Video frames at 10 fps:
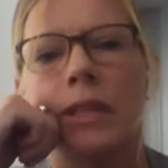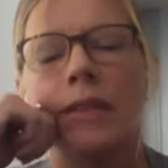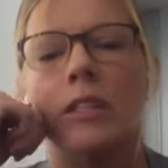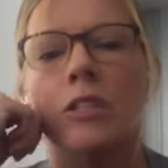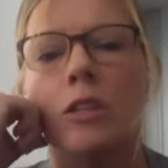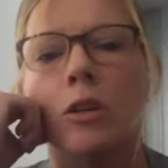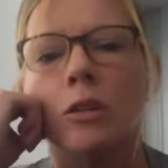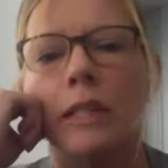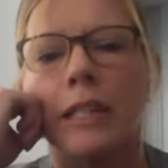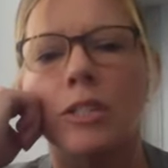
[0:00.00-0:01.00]
And then as
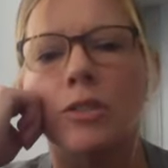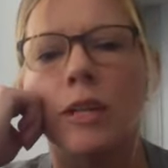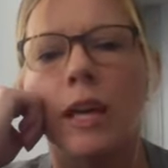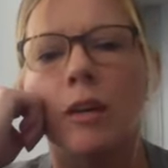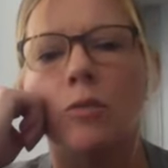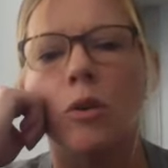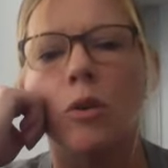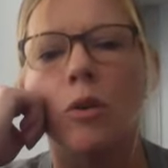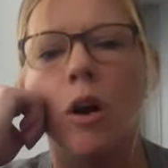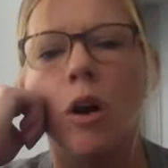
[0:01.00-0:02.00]
slowly as you can,
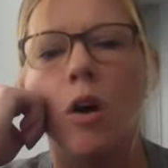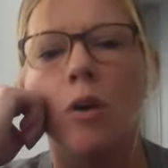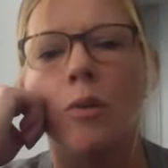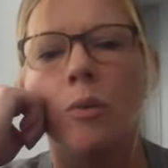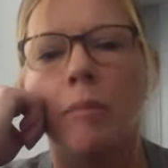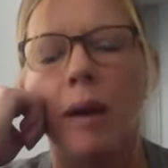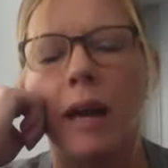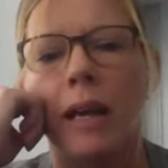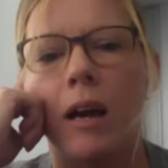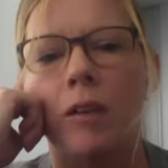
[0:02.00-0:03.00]
roll all the way
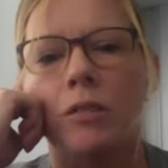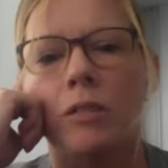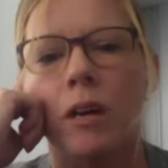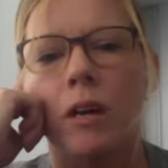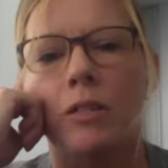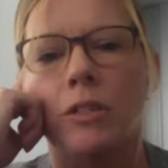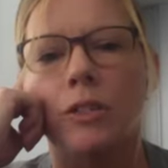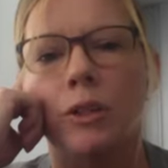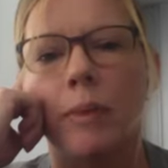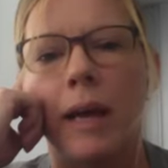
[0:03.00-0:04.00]
back out
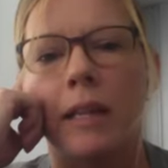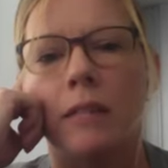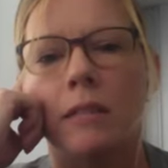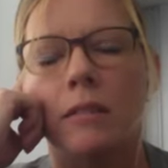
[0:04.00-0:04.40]
onto your mat.